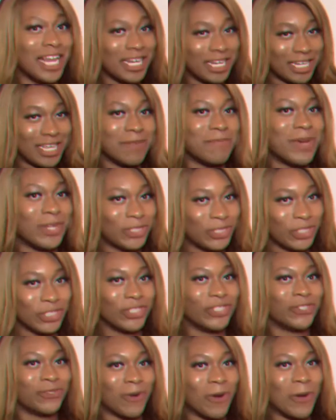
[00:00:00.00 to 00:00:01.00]
get my shit
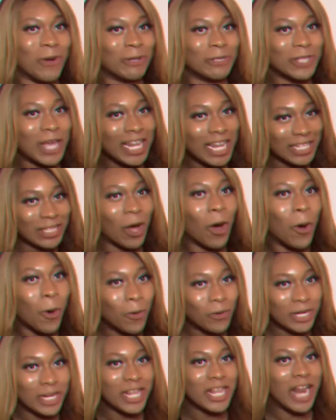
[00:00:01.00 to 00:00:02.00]
strong. So I like to
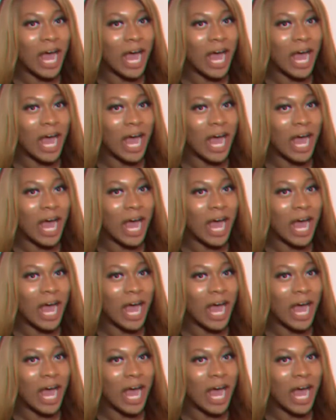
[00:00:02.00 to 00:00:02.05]
hold it in.